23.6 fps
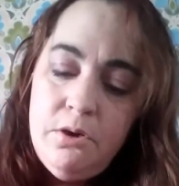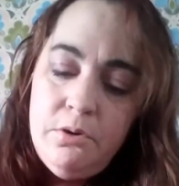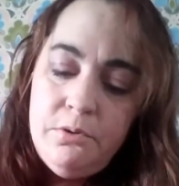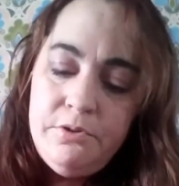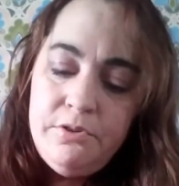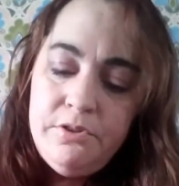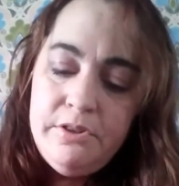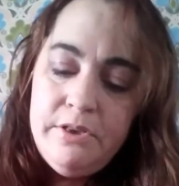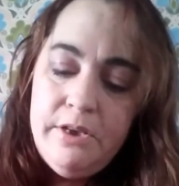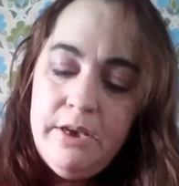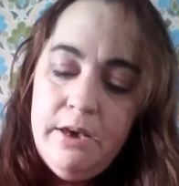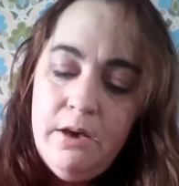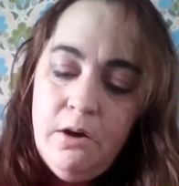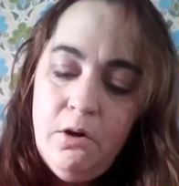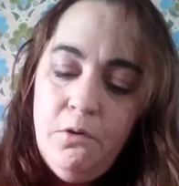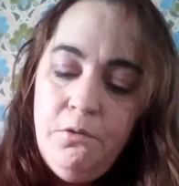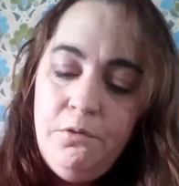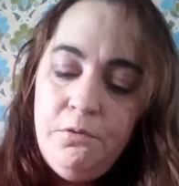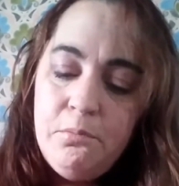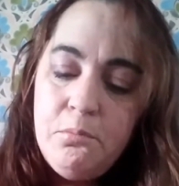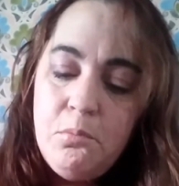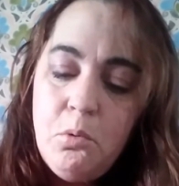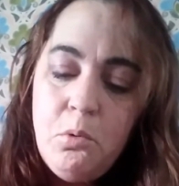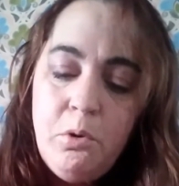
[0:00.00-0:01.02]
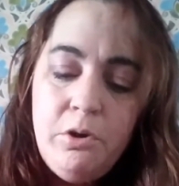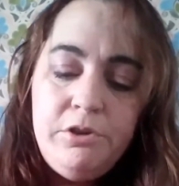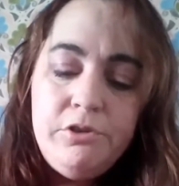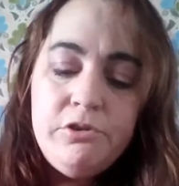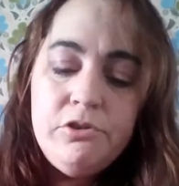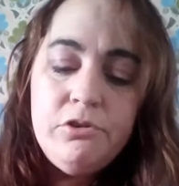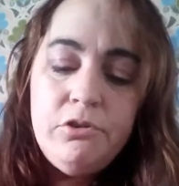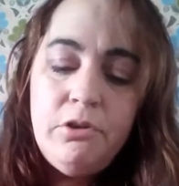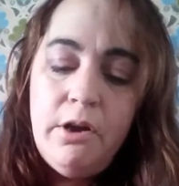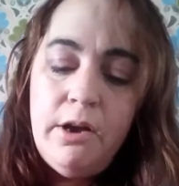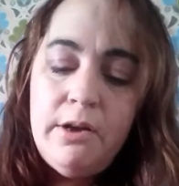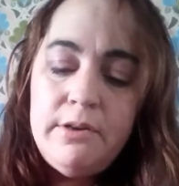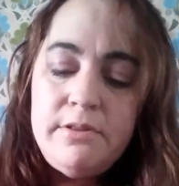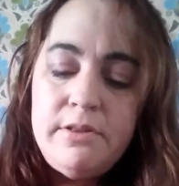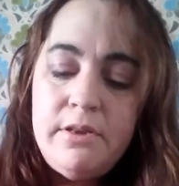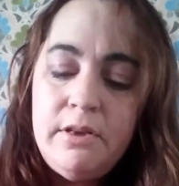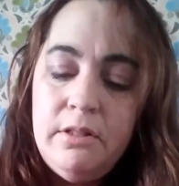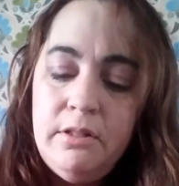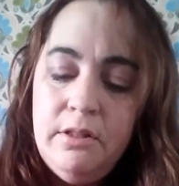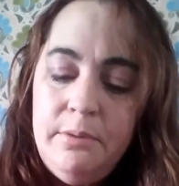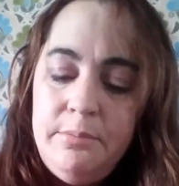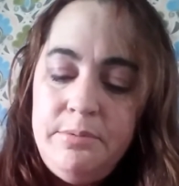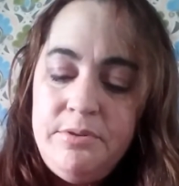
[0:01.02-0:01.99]
was the e.l.f.
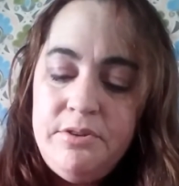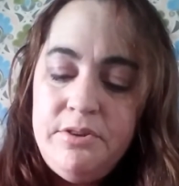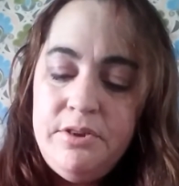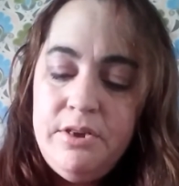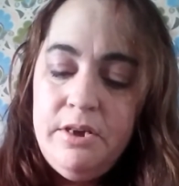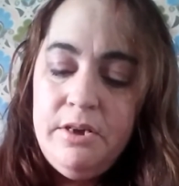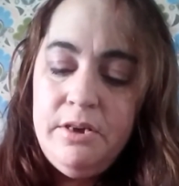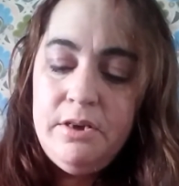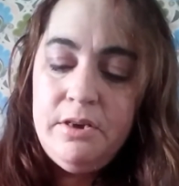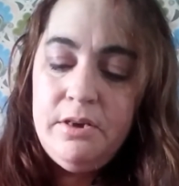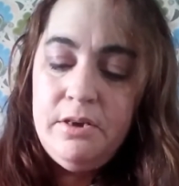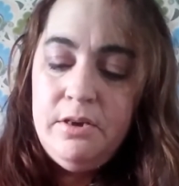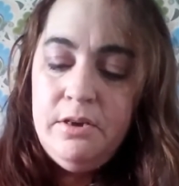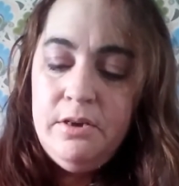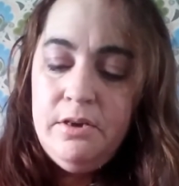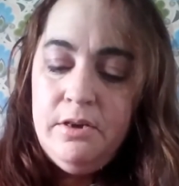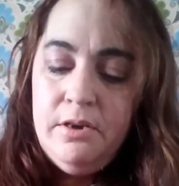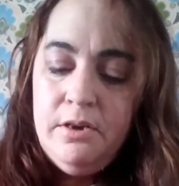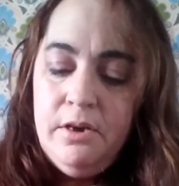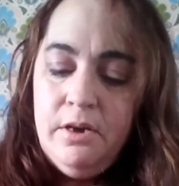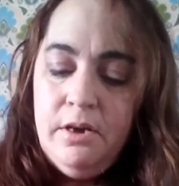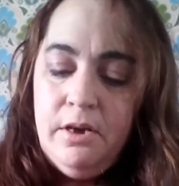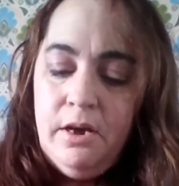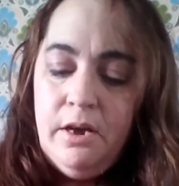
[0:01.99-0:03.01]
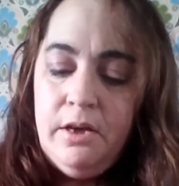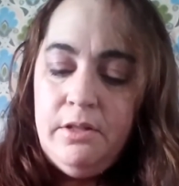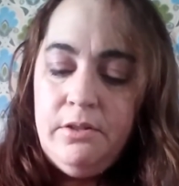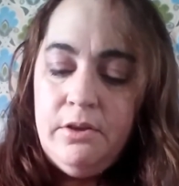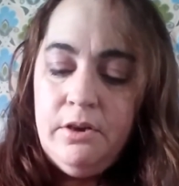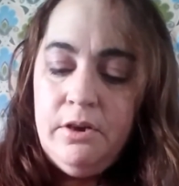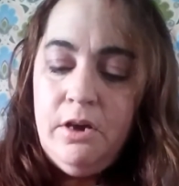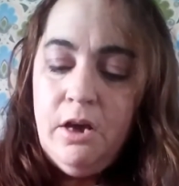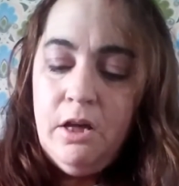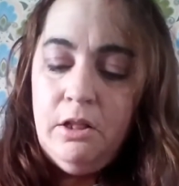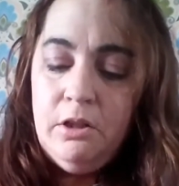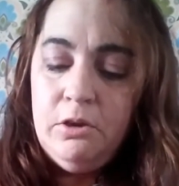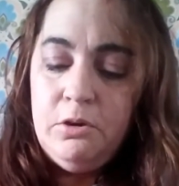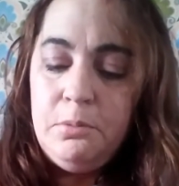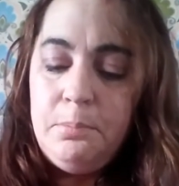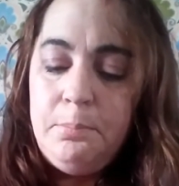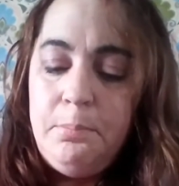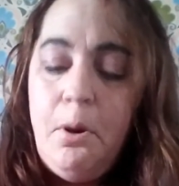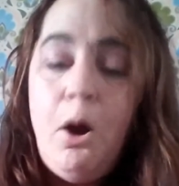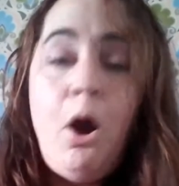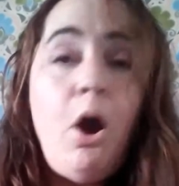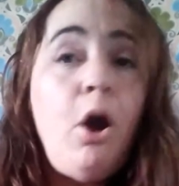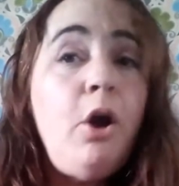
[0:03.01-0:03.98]
moisturizing lipstick and the
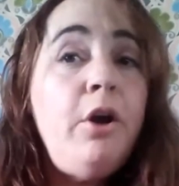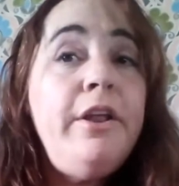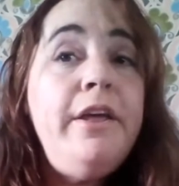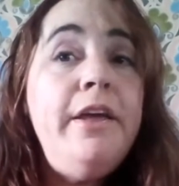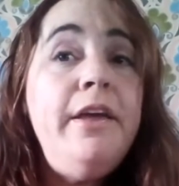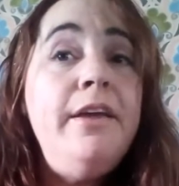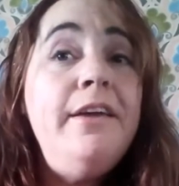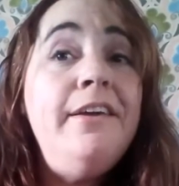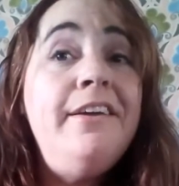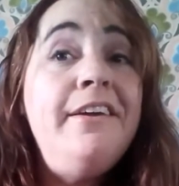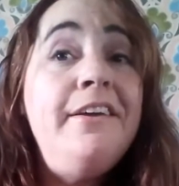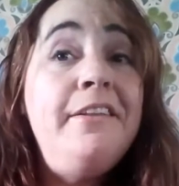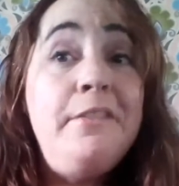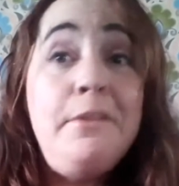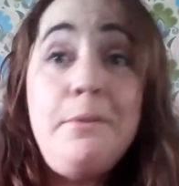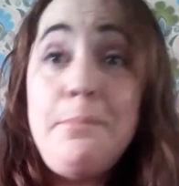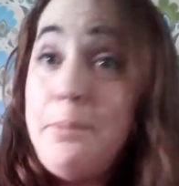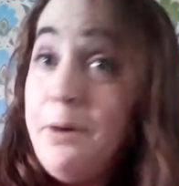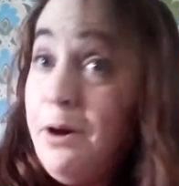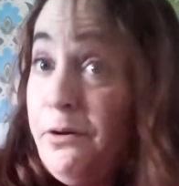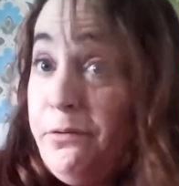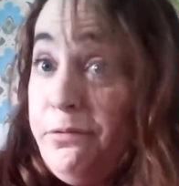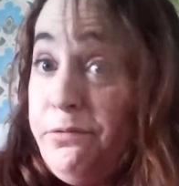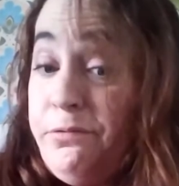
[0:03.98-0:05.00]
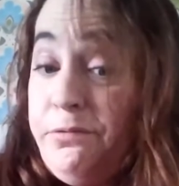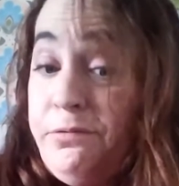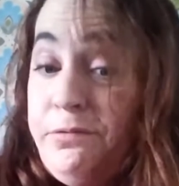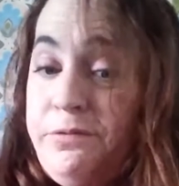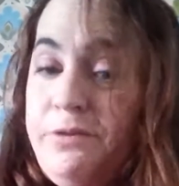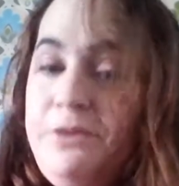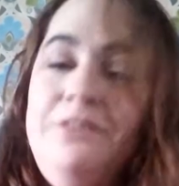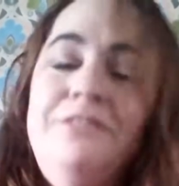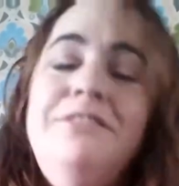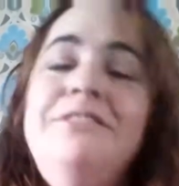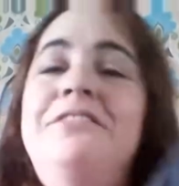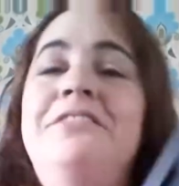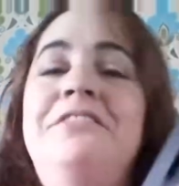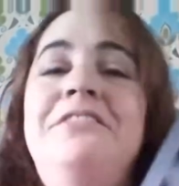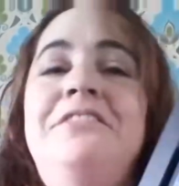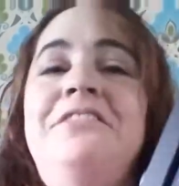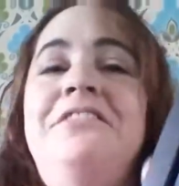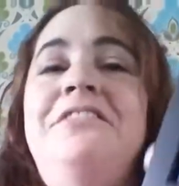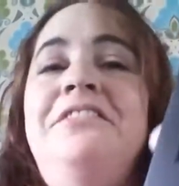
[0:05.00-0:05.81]
color Party in the Buff. So